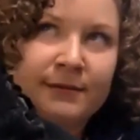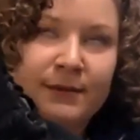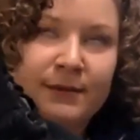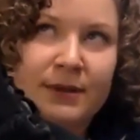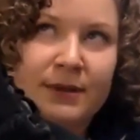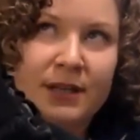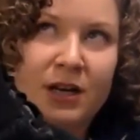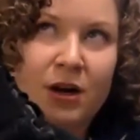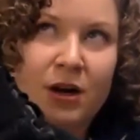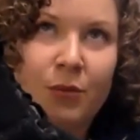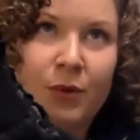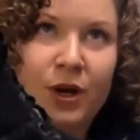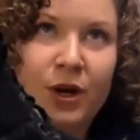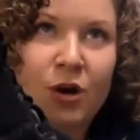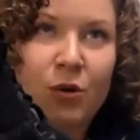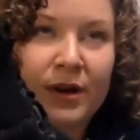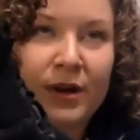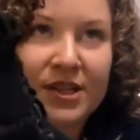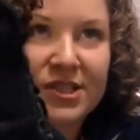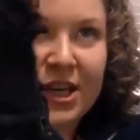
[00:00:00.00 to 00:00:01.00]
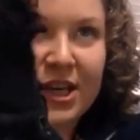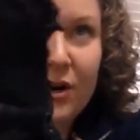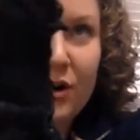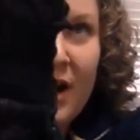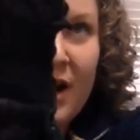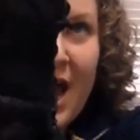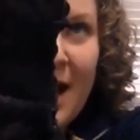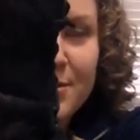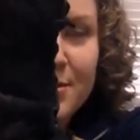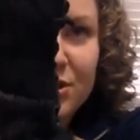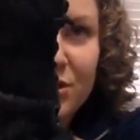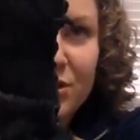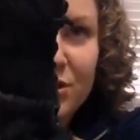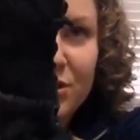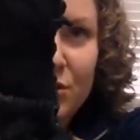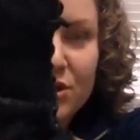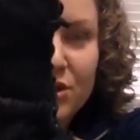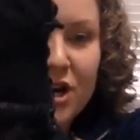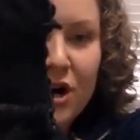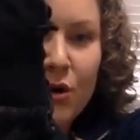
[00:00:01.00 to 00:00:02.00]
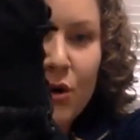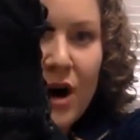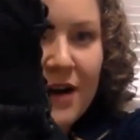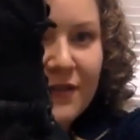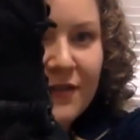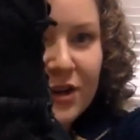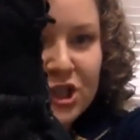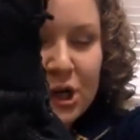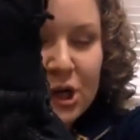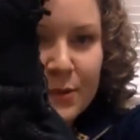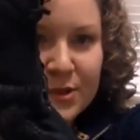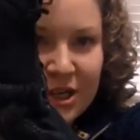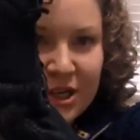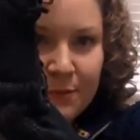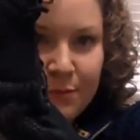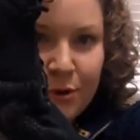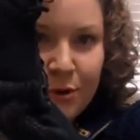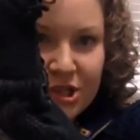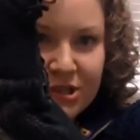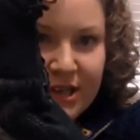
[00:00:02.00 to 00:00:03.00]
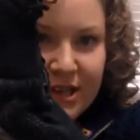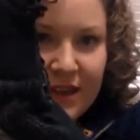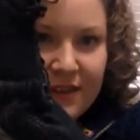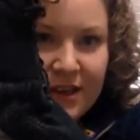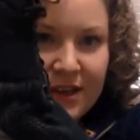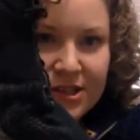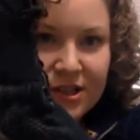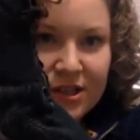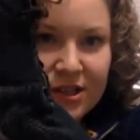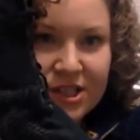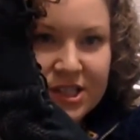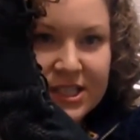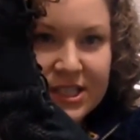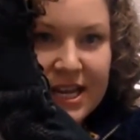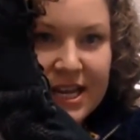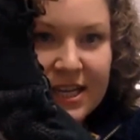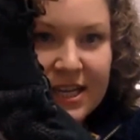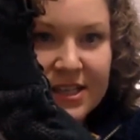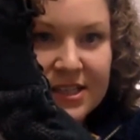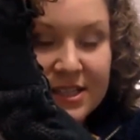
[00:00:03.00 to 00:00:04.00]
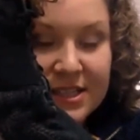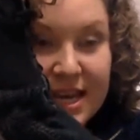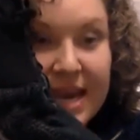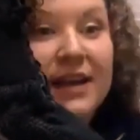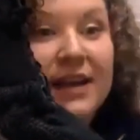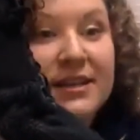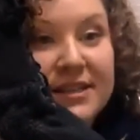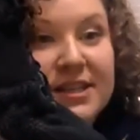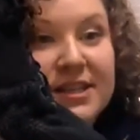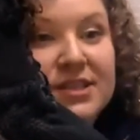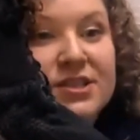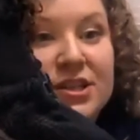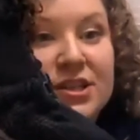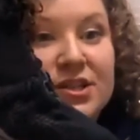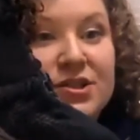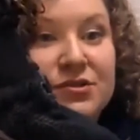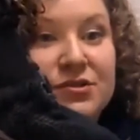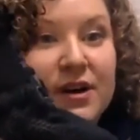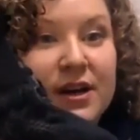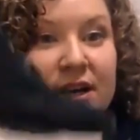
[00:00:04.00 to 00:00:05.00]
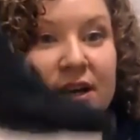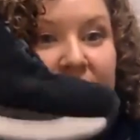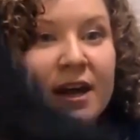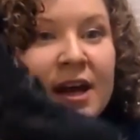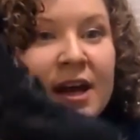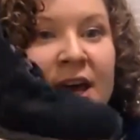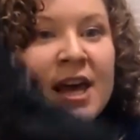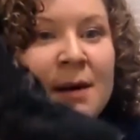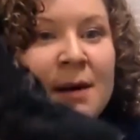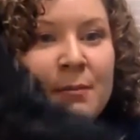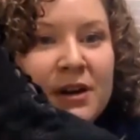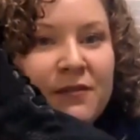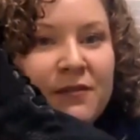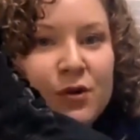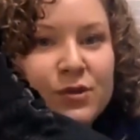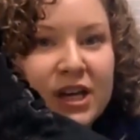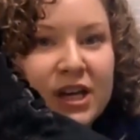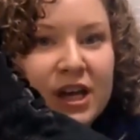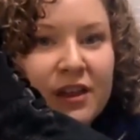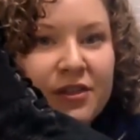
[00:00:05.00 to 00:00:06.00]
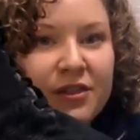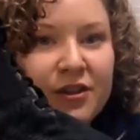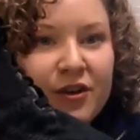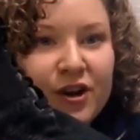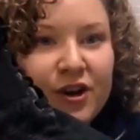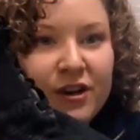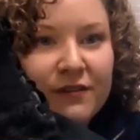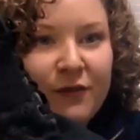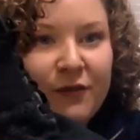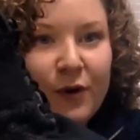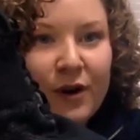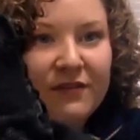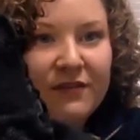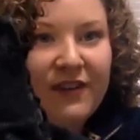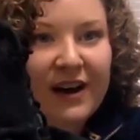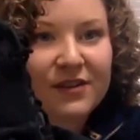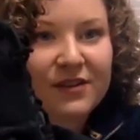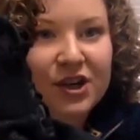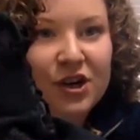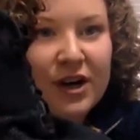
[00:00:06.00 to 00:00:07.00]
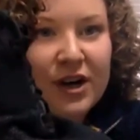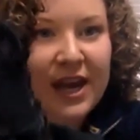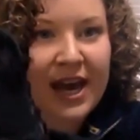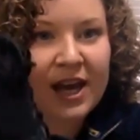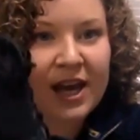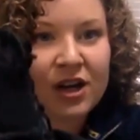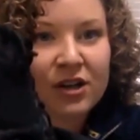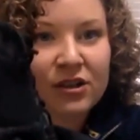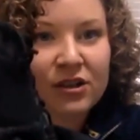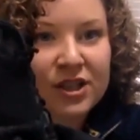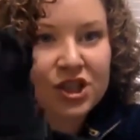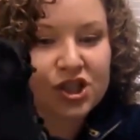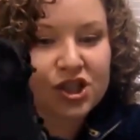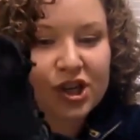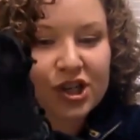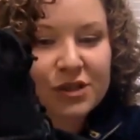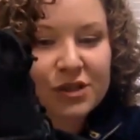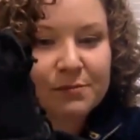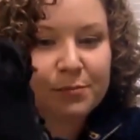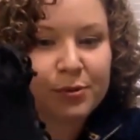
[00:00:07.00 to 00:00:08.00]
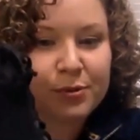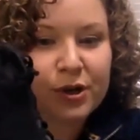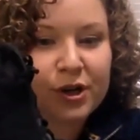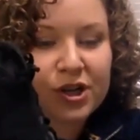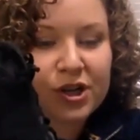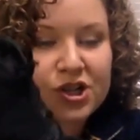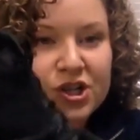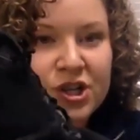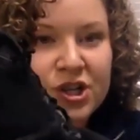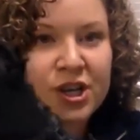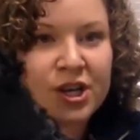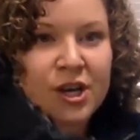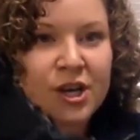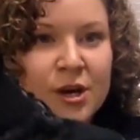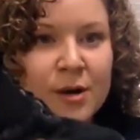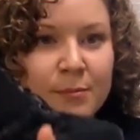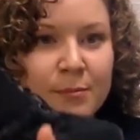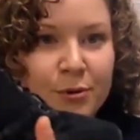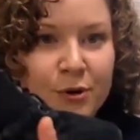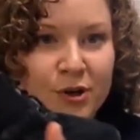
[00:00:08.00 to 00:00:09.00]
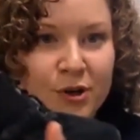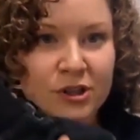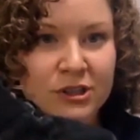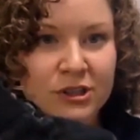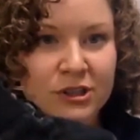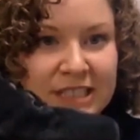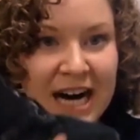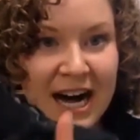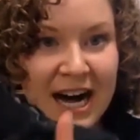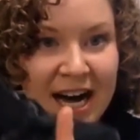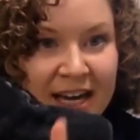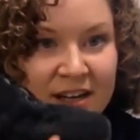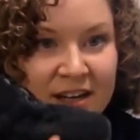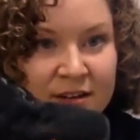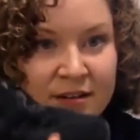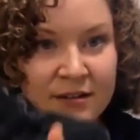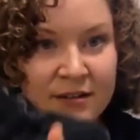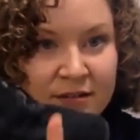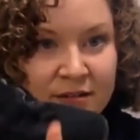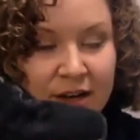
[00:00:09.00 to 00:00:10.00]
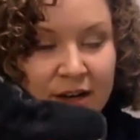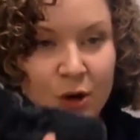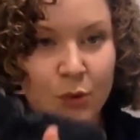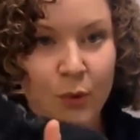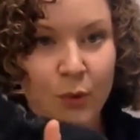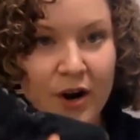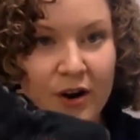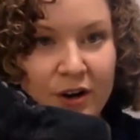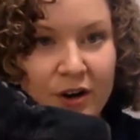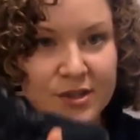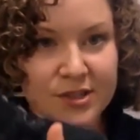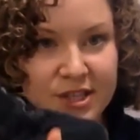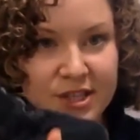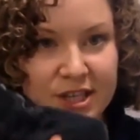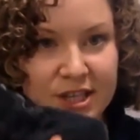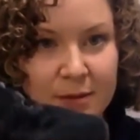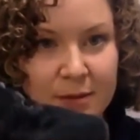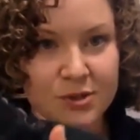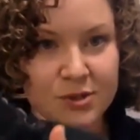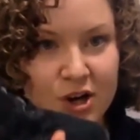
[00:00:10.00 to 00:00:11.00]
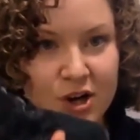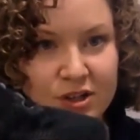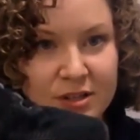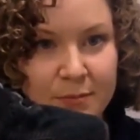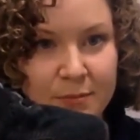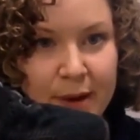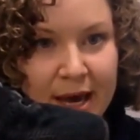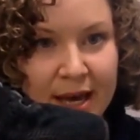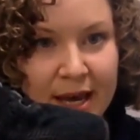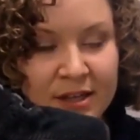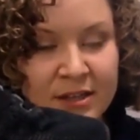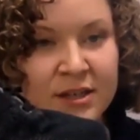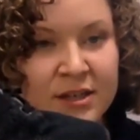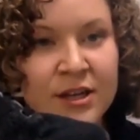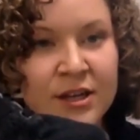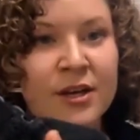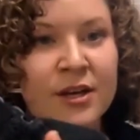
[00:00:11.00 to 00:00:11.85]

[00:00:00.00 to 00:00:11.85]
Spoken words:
we don't want to say you're absolute toe off because no one's going to push like this on steady state distance running. But if it was like a 30 to 45 degree angle and just push, put a line like where you see it start to bend,